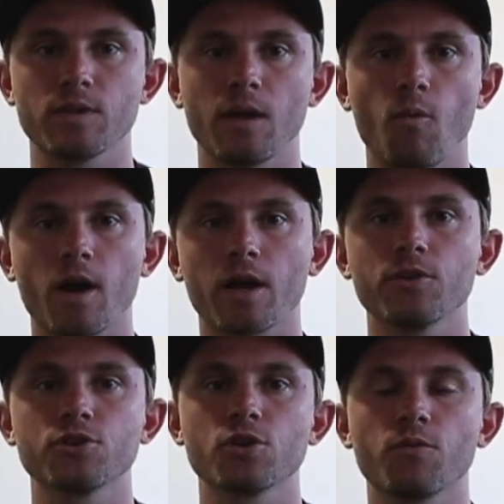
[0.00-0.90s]
When they walk
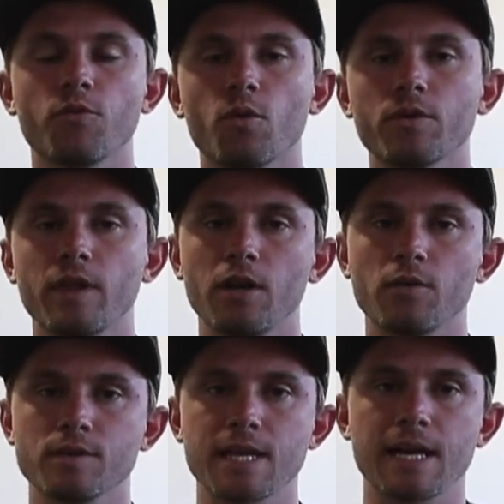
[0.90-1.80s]
out of the showroom floor, they
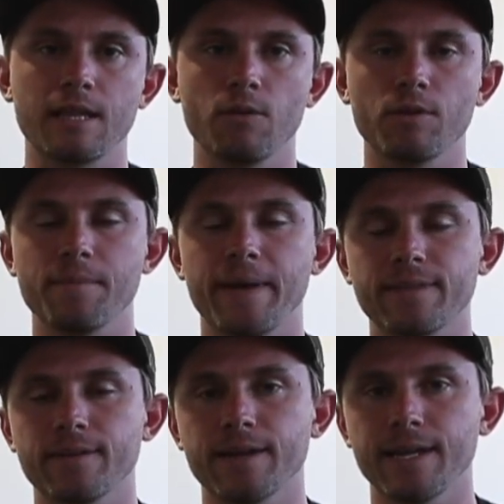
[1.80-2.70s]
know exactly what the
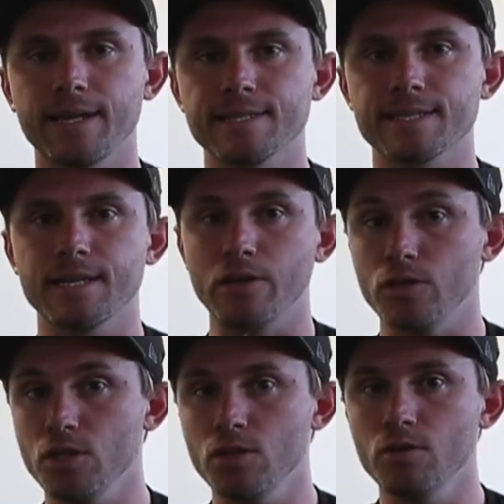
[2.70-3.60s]
bike they're getting is going to
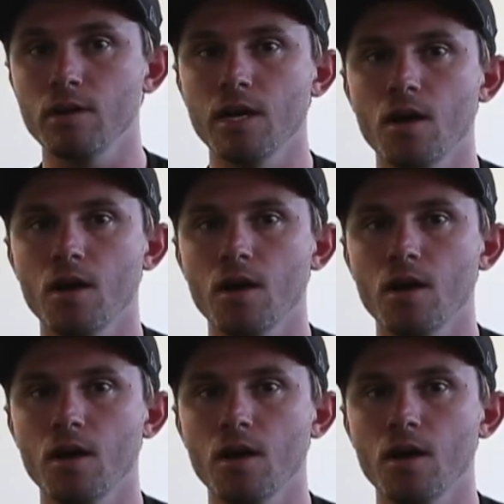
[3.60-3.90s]
do,